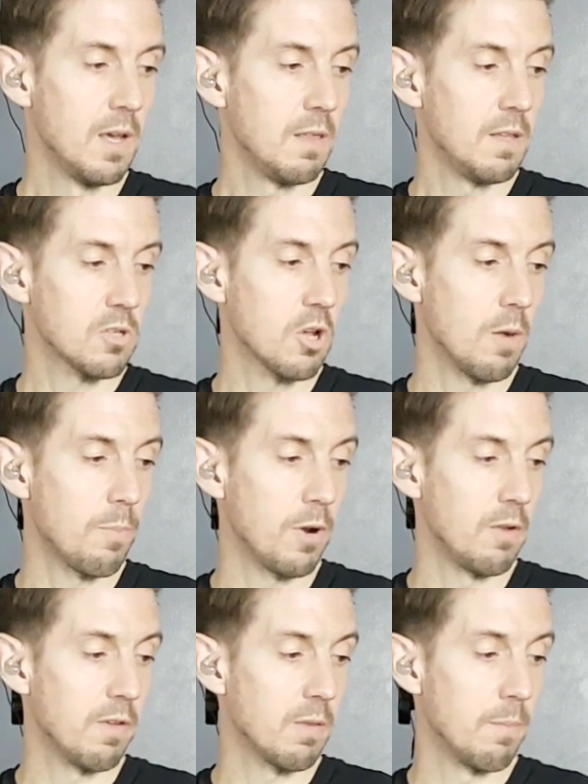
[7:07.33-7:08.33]
This has got a
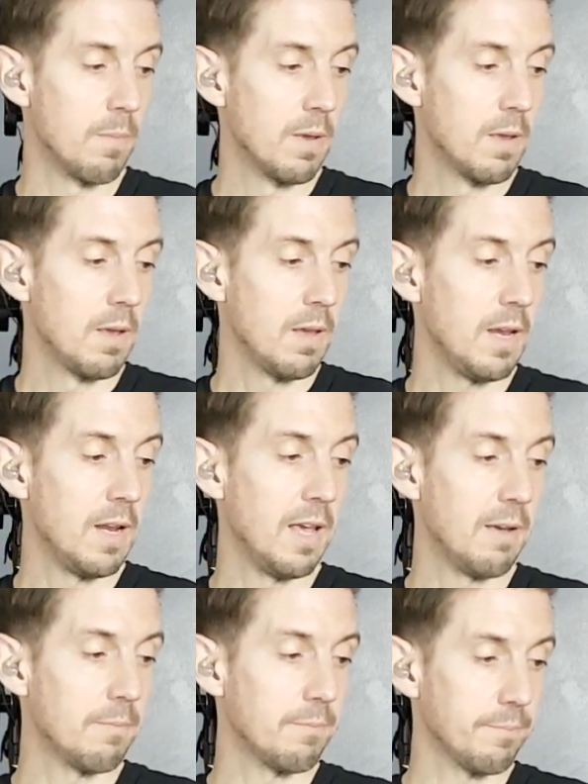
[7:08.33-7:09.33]
polyrhythm in
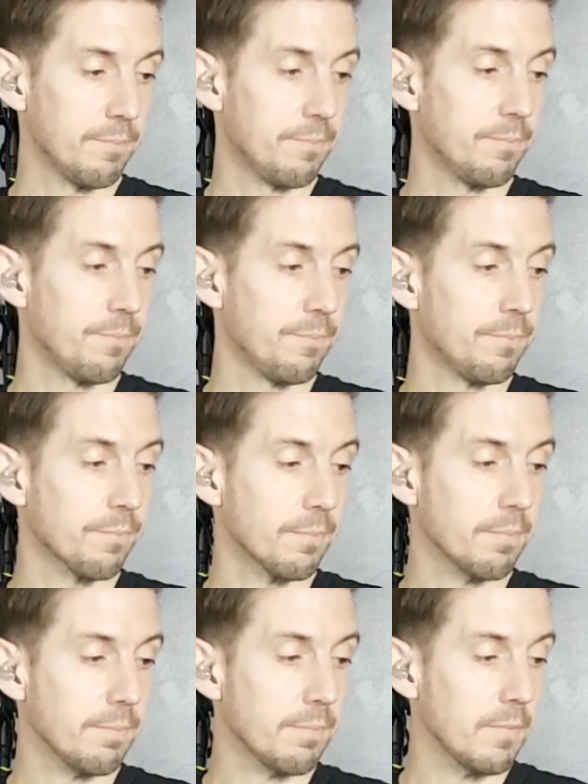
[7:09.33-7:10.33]
it.
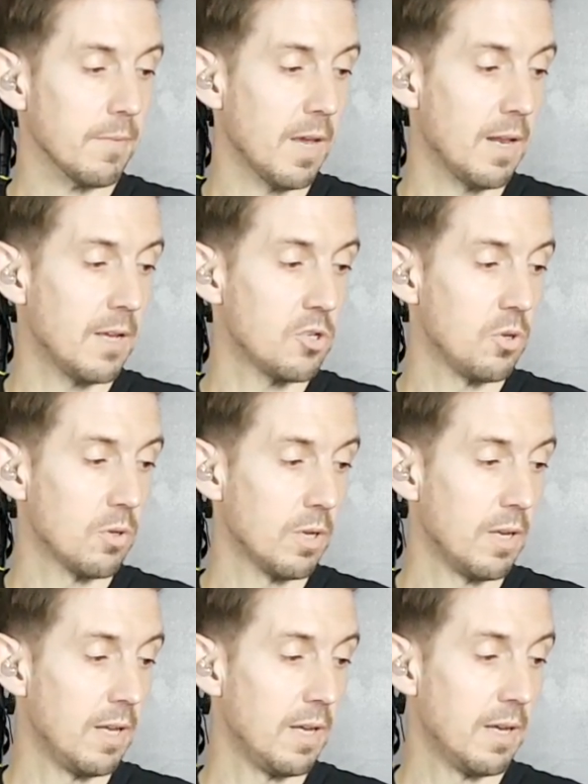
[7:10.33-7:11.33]
And as you
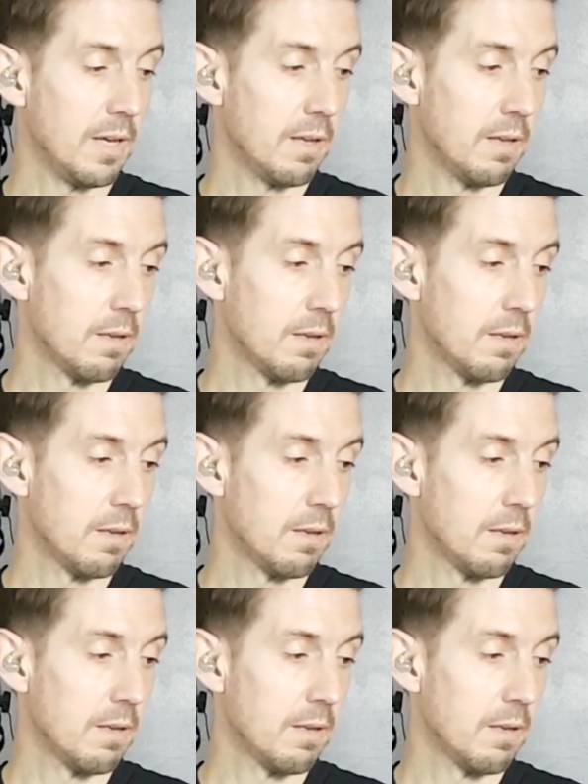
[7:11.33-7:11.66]
can hear,